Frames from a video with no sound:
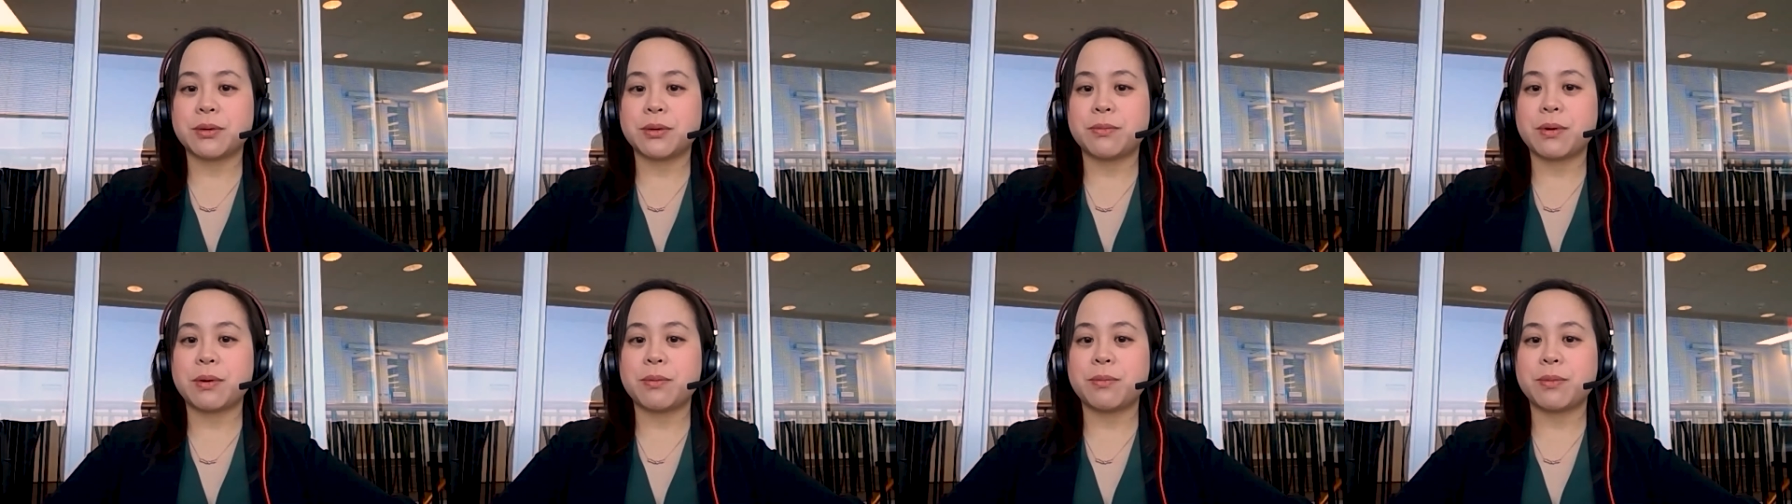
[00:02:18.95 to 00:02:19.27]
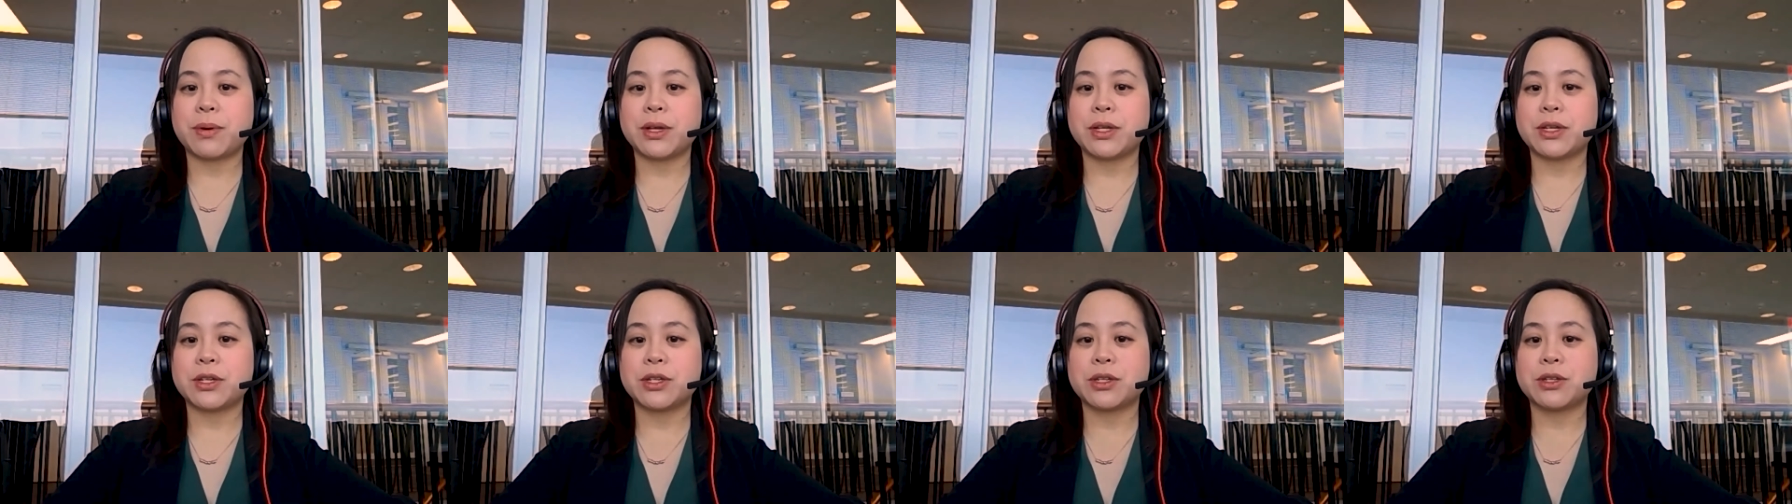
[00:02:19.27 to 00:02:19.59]
when
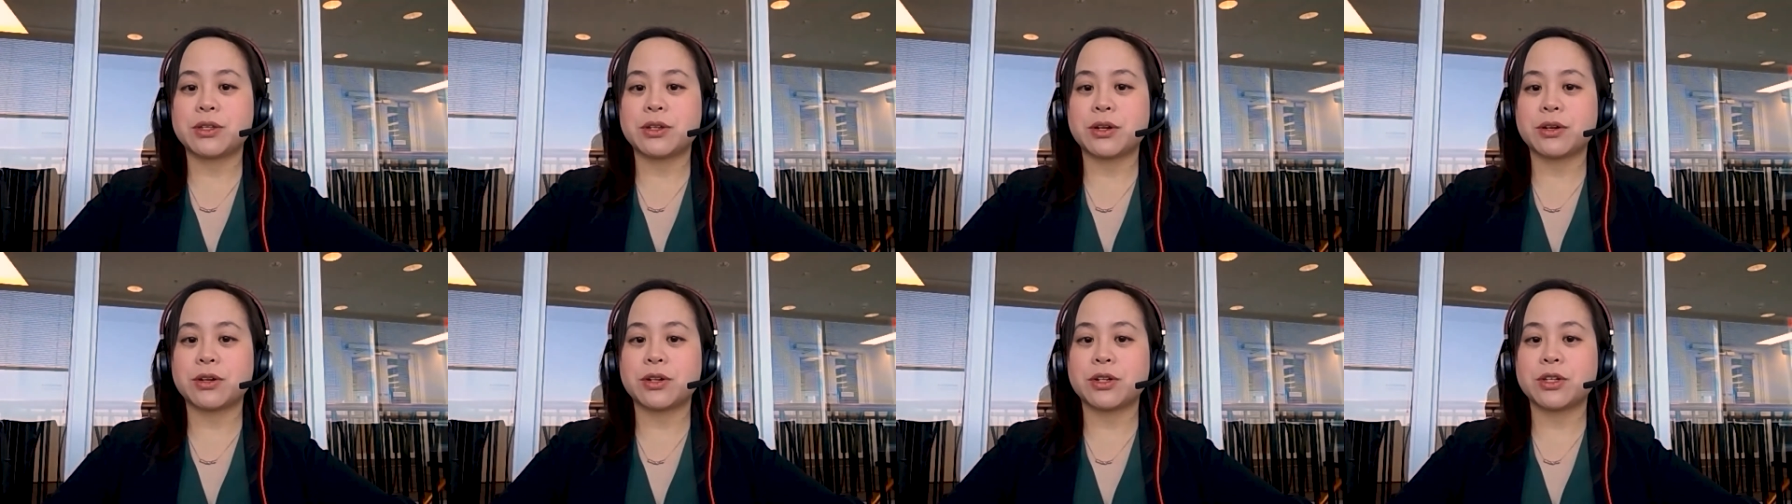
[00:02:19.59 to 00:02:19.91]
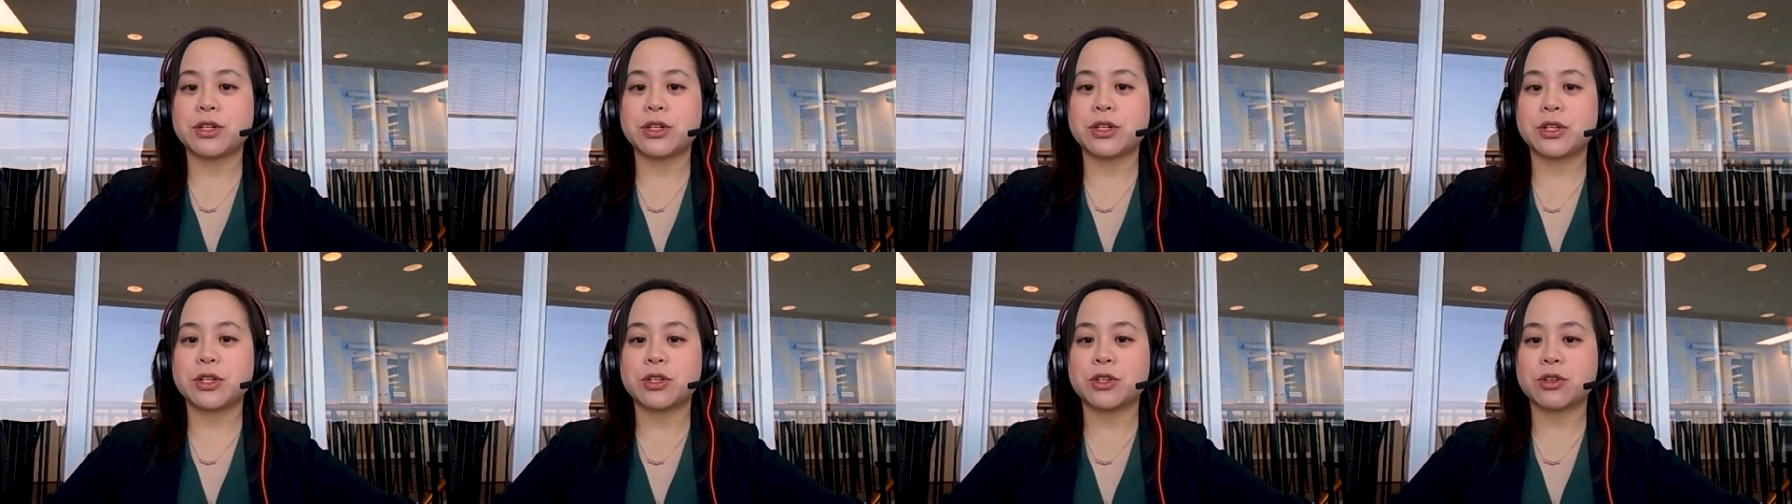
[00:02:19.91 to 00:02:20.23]
we started
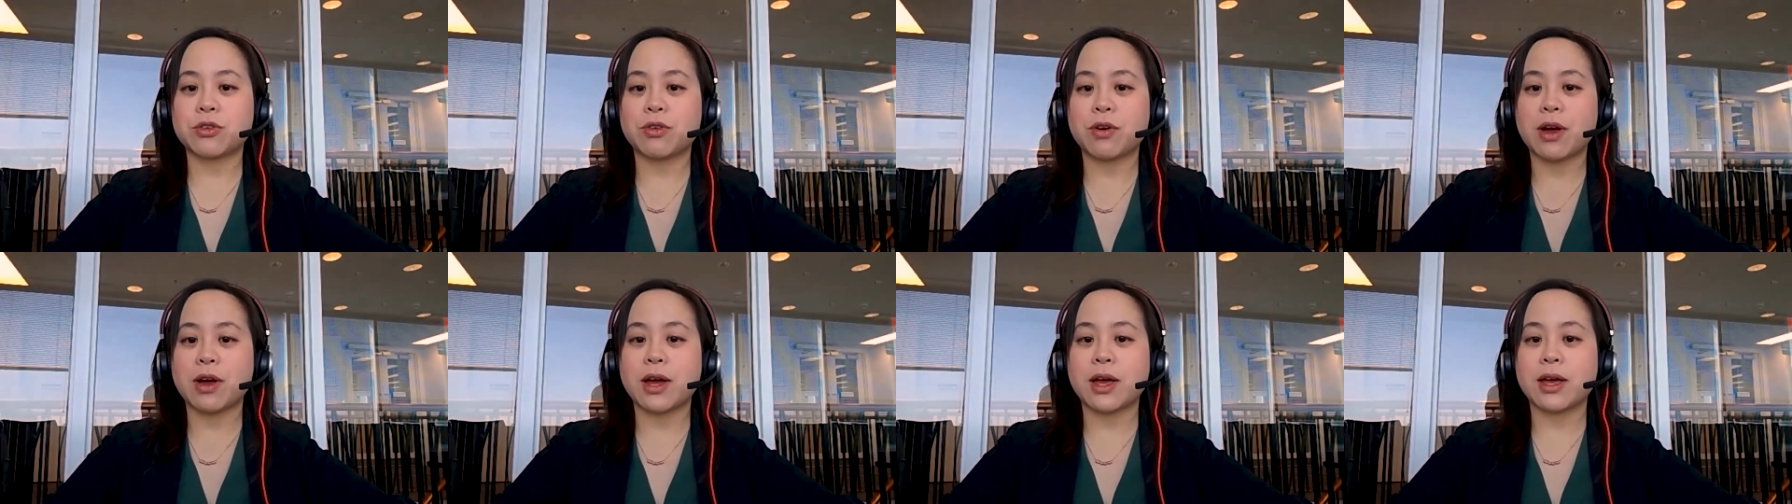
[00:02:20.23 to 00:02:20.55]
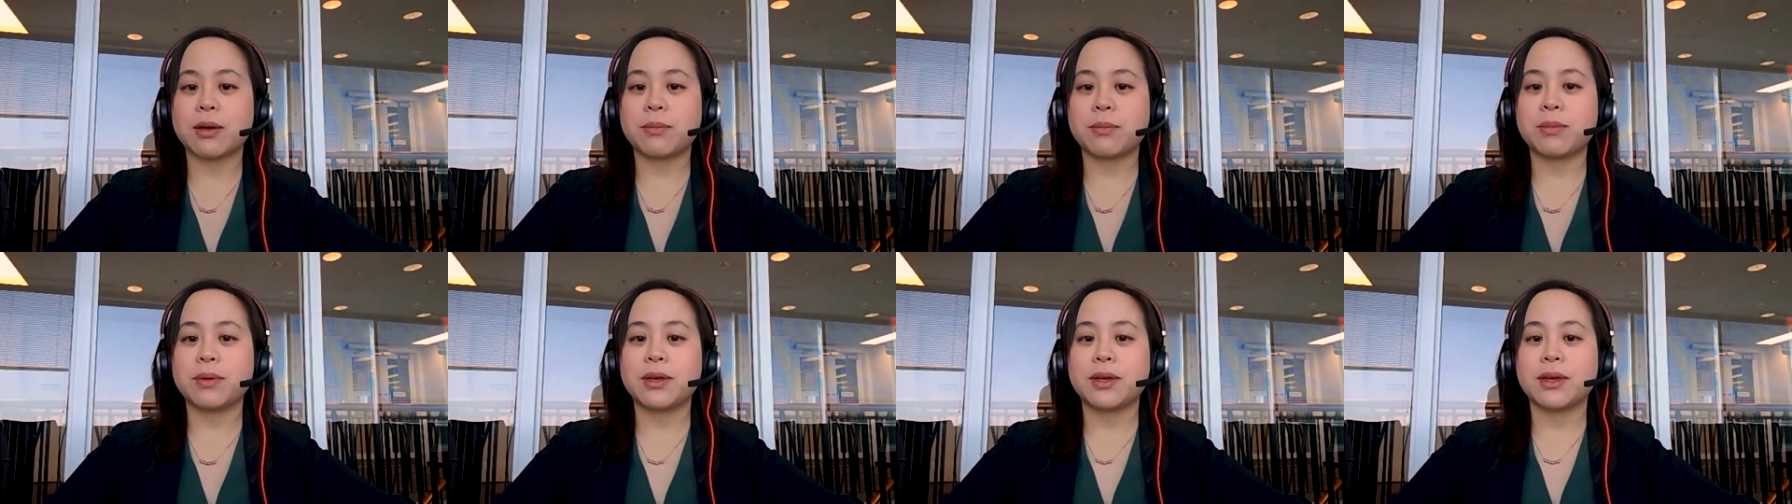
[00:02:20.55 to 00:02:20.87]
to
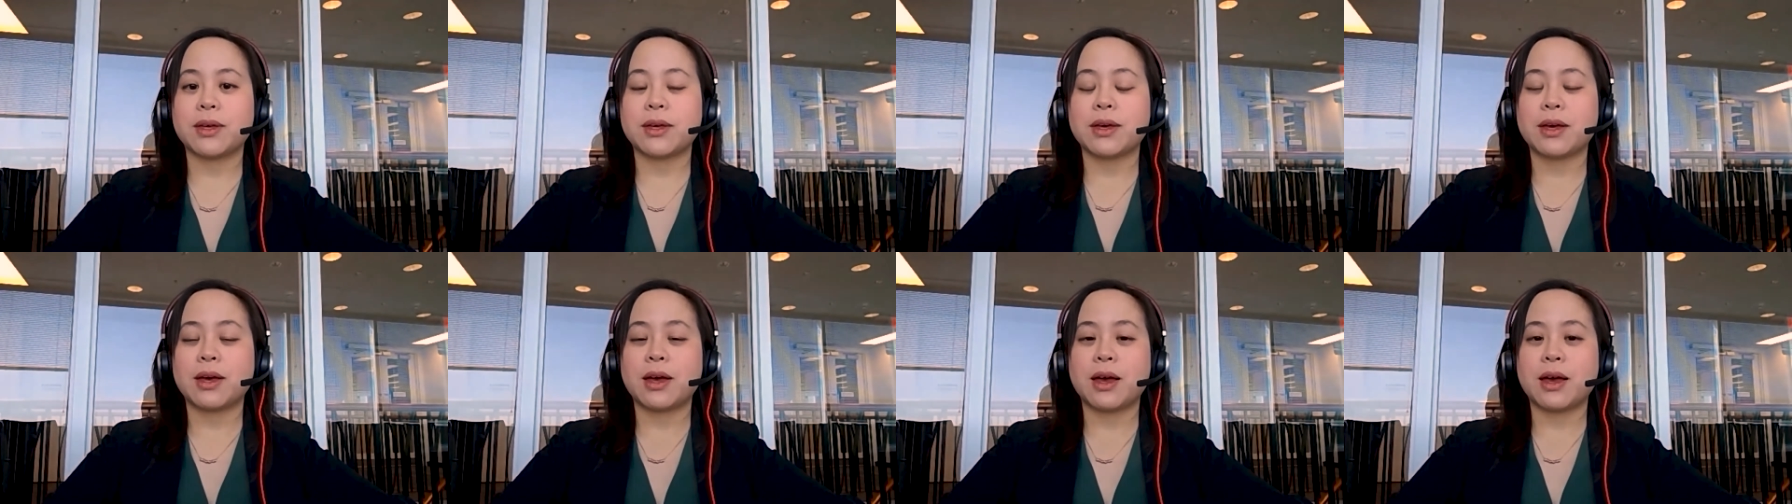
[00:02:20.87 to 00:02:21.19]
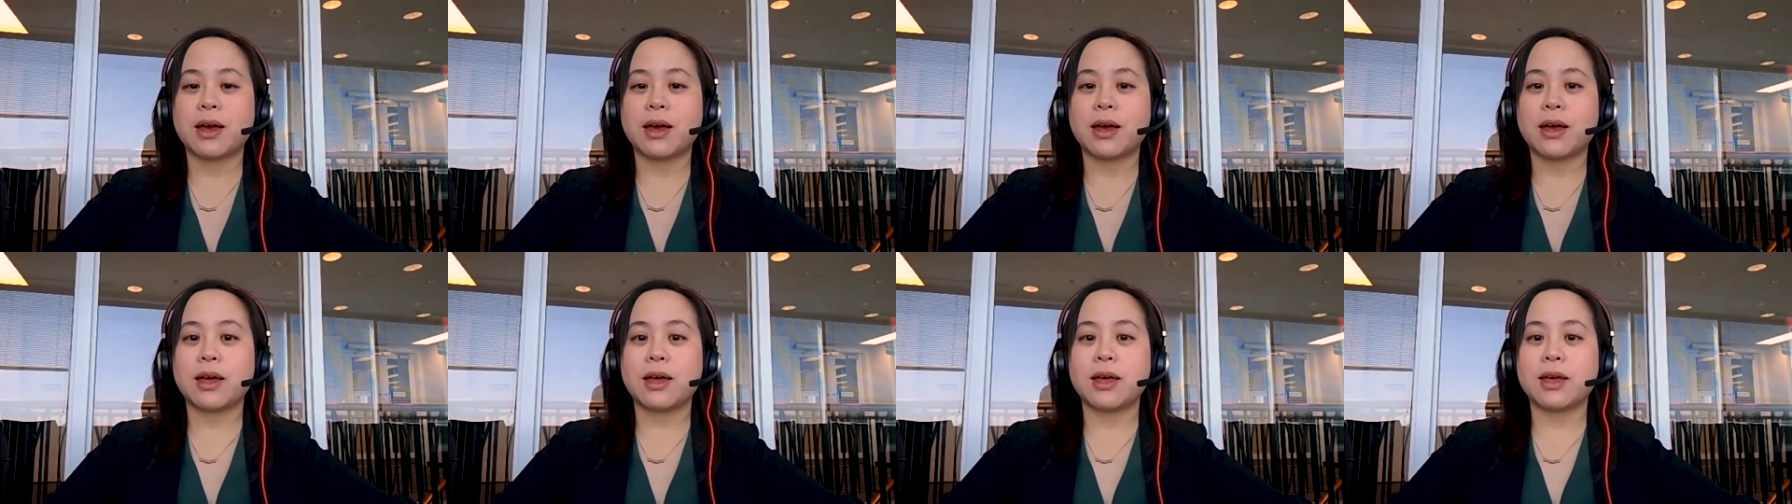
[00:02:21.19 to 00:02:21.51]
describe
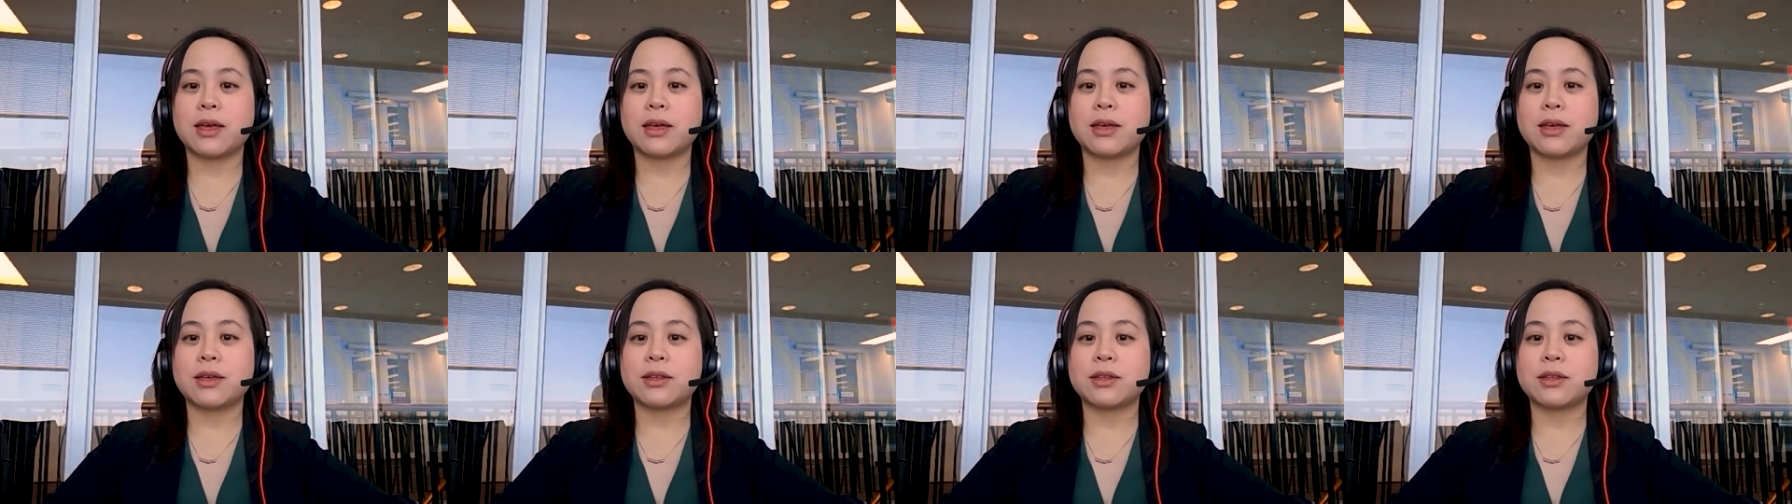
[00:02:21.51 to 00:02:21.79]
uh,